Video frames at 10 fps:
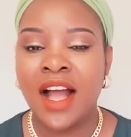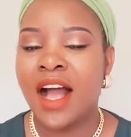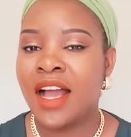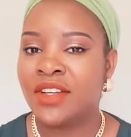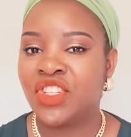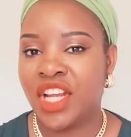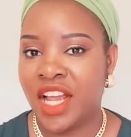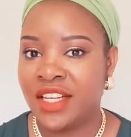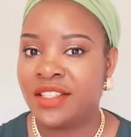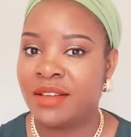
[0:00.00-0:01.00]
and
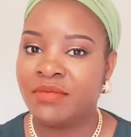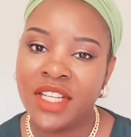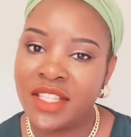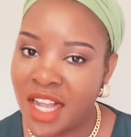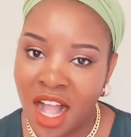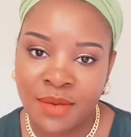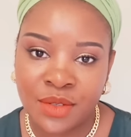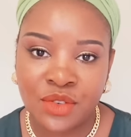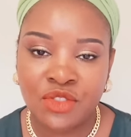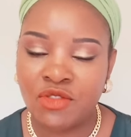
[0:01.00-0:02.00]
shared some dating apps
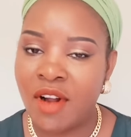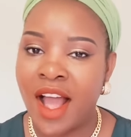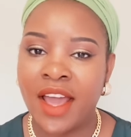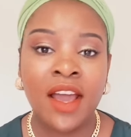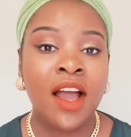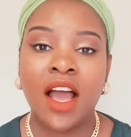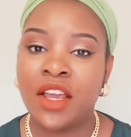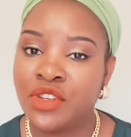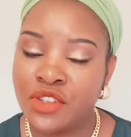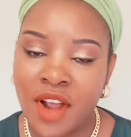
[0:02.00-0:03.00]
to try.
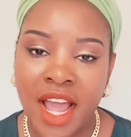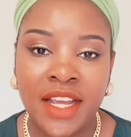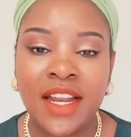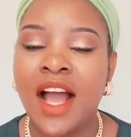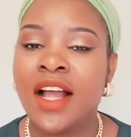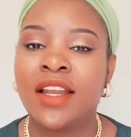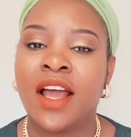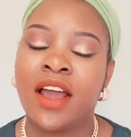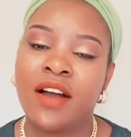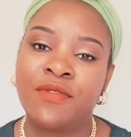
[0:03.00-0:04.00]
I tried and
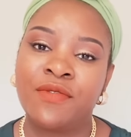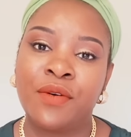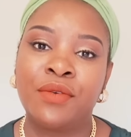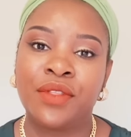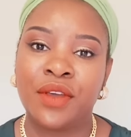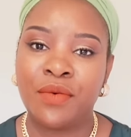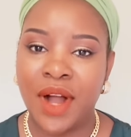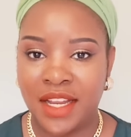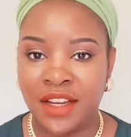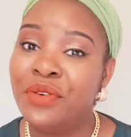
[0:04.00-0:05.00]
I have found the
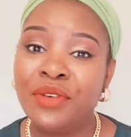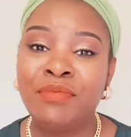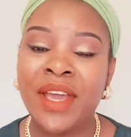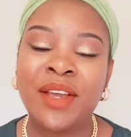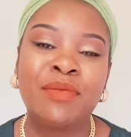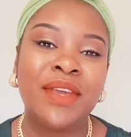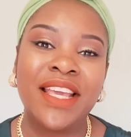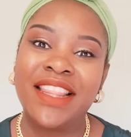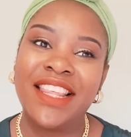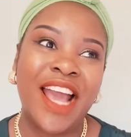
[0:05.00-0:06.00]
one. It will make
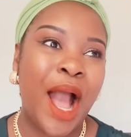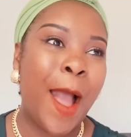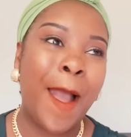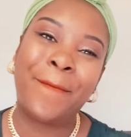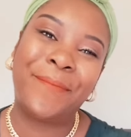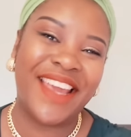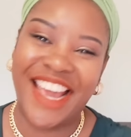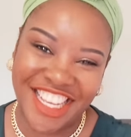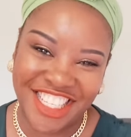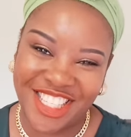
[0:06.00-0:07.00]
me the
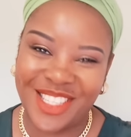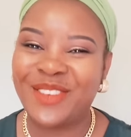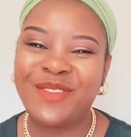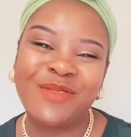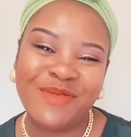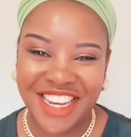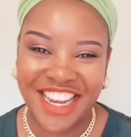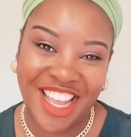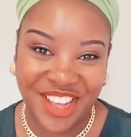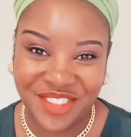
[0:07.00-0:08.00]
happiest
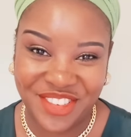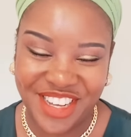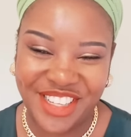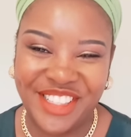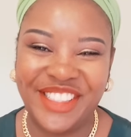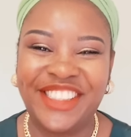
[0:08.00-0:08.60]
woman ever.